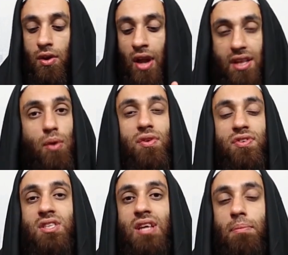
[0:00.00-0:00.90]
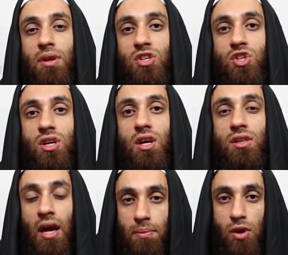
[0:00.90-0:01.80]
now that we've established
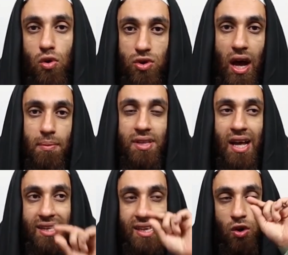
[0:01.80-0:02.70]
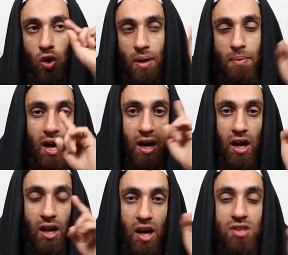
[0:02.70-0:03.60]
that Ibn Qudama, that the ulama
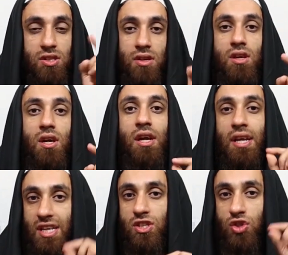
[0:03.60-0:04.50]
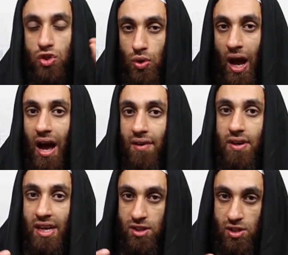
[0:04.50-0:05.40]
al-Asr needs to
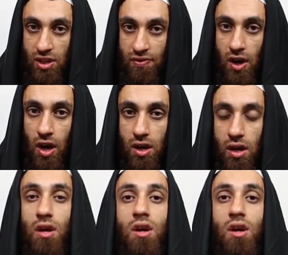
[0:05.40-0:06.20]
have ittifaq,